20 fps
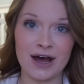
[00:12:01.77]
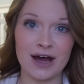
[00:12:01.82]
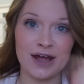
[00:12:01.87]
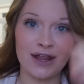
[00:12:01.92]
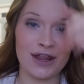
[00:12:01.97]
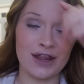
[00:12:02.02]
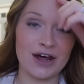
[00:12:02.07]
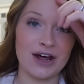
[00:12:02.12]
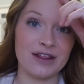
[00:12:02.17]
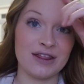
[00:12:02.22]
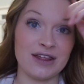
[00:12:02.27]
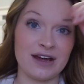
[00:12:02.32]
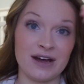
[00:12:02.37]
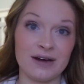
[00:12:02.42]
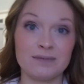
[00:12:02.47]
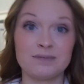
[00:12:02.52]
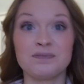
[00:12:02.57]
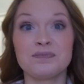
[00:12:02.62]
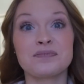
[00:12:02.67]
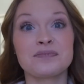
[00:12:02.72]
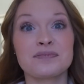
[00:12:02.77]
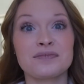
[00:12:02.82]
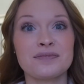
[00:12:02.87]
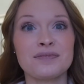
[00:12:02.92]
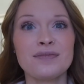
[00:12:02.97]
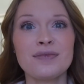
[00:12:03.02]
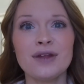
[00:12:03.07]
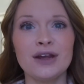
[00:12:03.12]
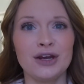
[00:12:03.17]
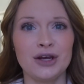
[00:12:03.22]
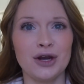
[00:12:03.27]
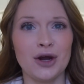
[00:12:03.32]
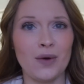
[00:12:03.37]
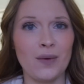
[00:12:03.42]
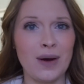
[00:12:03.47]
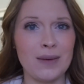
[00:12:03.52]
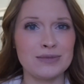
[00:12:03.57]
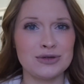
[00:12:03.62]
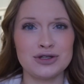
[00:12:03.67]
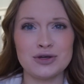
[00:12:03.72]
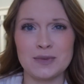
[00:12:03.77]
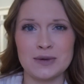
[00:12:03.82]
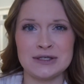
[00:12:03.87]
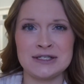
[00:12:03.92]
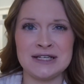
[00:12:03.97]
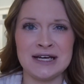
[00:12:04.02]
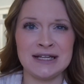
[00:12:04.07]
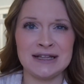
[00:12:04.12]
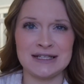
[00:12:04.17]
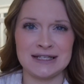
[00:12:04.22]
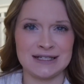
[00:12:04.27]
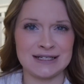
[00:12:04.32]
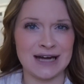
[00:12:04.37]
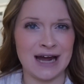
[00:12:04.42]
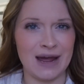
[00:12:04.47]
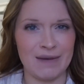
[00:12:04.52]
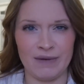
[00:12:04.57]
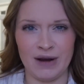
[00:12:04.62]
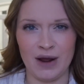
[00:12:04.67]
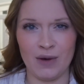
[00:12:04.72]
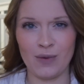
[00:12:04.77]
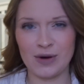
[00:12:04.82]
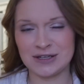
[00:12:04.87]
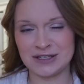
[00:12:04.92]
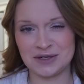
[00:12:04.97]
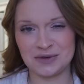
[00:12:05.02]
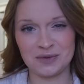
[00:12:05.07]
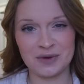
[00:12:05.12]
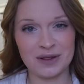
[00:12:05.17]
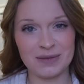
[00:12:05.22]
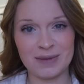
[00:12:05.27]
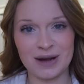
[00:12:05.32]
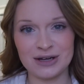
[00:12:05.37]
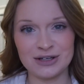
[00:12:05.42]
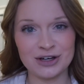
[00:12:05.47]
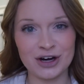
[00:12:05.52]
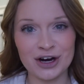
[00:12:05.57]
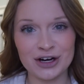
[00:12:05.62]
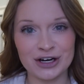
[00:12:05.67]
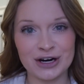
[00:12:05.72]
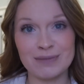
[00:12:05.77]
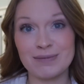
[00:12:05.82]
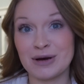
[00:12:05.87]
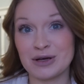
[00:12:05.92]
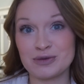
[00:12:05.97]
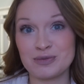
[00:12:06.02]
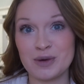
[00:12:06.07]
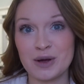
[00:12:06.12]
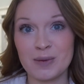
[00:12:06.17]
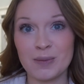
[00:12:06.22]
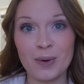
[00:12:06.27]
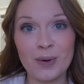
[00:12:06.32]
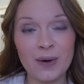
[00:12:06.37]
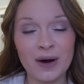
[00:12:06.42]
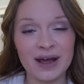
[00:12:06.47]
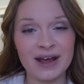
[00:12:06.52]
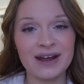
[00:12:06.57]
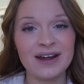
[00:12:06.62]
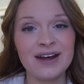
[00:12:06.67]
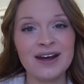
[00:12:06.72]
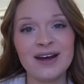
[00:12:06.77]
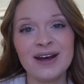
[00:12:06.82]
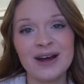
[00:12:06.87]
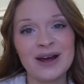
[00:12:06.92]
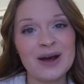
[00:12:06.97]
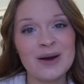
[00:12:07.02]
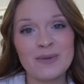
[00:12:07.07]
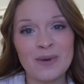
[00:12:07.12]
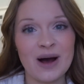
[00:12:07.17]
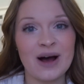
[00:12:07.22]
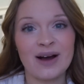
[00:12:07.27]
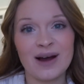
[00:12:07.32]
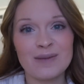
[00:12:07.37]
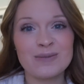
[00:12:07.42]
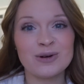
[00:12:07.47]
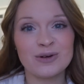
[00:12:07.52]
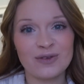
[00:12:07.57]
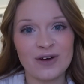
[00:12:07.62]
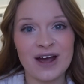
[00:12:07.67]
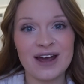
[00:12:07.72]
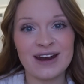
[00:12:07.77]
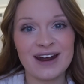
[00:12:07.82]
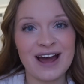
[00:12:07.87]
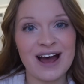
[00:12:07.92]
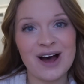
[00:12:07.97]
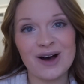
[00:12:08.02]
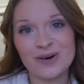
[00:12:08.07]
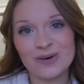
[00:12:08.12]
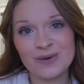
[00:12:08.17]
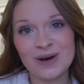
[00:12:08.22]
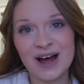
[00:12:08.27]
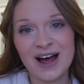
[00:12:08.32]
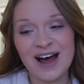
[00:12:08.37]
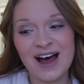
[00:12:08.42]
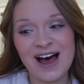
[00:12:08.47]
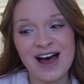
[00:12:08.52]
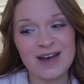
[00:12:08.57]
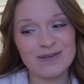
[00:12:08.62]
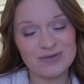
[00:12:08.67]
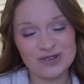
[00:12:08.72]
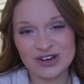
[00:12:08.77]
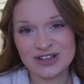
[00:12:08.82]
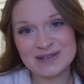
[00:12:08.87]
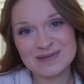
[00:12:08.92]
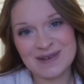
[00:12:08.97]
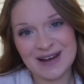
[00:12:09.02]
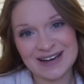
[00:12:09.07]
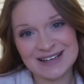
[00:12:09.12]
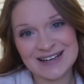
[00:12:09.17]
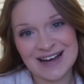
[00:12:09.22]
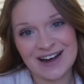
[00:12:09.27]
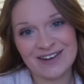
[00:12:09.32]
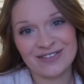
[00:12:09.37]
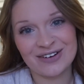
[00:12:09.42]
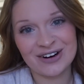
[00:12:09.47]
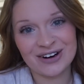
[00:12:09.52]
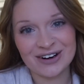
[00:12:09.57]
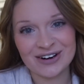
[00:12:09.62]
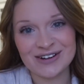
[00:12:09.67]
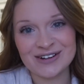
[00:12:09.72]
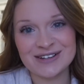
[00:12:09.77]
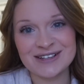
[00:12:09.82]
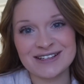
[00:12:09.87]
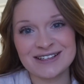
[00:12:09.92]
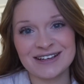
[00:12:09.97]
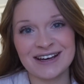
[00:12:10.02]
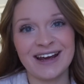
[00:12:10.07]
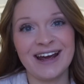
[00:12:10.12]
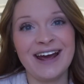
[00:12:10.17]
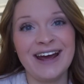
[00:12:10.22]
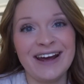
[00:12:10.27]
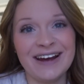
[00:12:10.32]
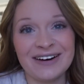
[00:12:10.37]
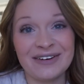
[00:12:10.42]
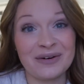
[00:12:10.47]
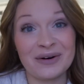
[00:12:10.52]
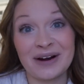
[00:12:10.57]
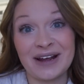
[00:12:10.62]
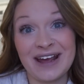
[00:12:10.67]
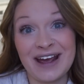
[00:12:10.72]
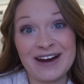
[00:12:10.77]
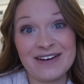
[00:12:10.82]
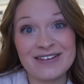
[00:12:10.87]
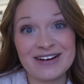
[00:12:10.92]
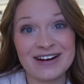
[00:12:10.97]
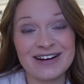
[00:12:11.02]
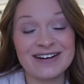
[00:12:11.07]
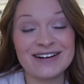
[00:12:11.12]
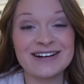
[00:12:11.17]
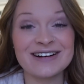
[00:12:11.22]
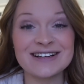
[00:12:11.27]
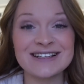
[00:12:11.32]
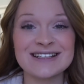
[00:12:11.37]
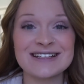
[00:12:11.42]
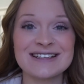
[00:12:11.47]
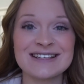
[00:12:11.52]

I thought that, I'm super sick this time and I wasn't with my daughter, it must be a boy. Well, come to find out, I'm just made to have girls or carry girls.